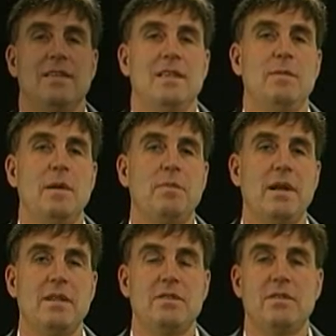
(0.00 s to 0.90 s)
You might
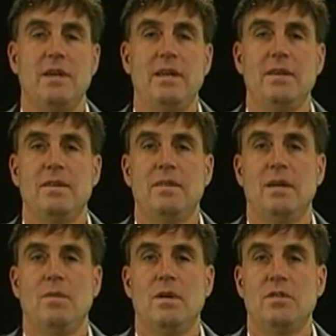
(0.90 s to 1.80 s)
break a string
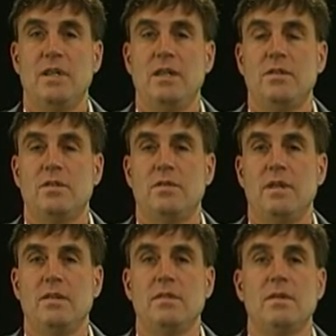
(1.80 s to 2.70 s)
or want to change your
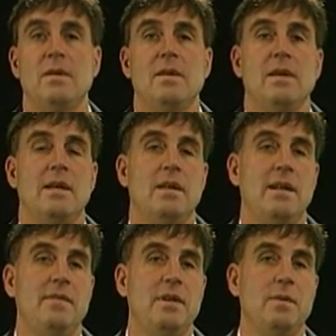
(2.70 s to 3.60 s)
strings and not
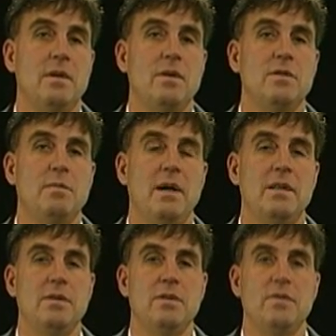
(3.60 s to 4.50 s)
have anyone close by
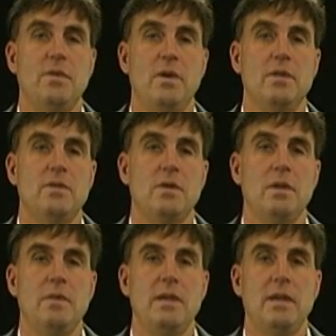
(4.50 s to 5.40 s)
to do it for you, so let
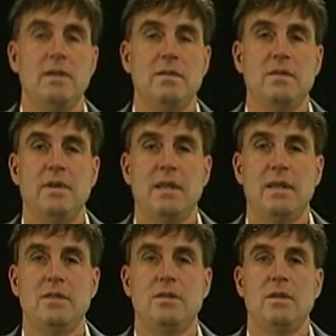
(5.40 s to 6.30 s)
me see if I
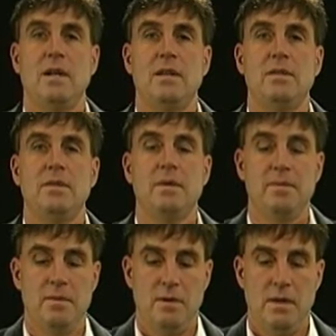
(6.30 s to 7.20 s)
can't show you how to do it.
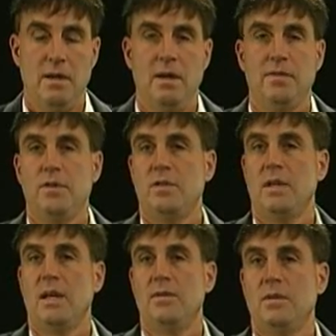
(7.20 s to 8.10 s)
First
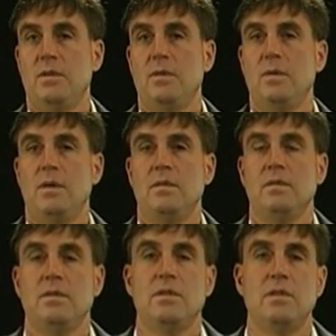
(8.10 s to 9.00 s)
thing I would do,
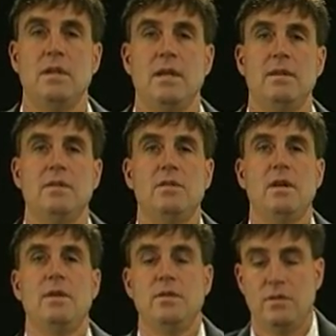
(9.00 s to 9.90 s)
just sitting here in the
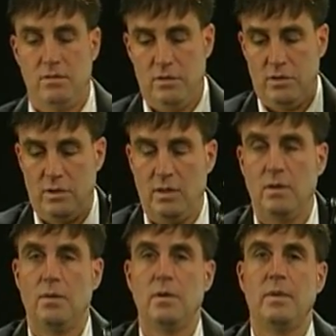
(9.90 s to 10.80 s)
chair, was just
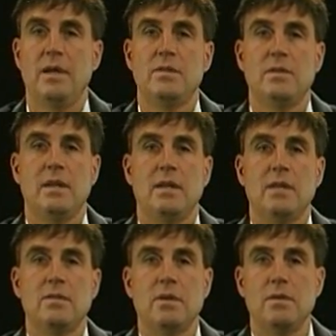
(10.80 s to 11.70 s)
lower the banjo down
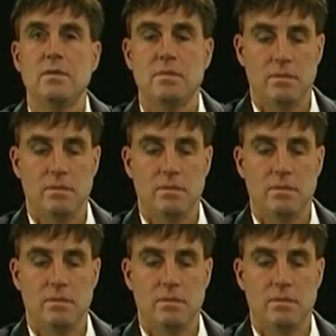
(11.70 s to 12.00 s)
like so.